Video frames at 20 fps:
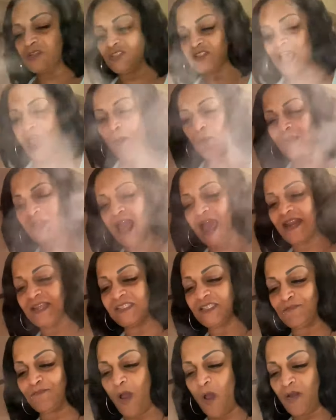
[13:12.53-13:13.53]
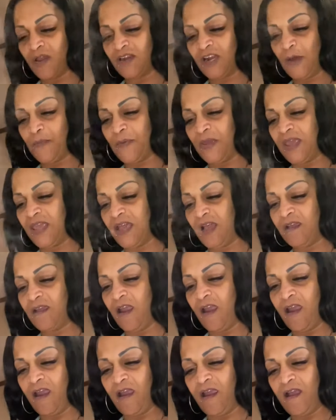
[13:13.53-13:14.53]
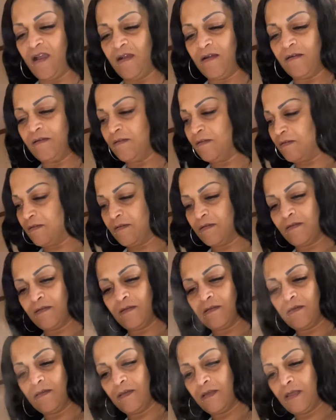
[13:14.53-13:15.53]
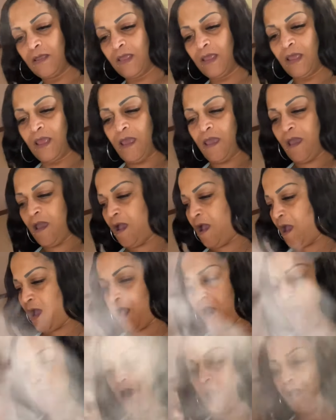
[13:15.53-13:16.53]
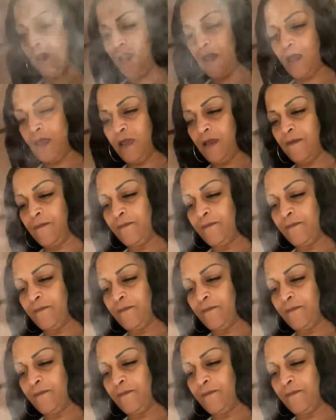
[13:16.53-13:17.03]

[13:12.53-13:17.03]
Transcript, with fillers: Child, we got it smoking up in here, girl. Smoking. Uh huh.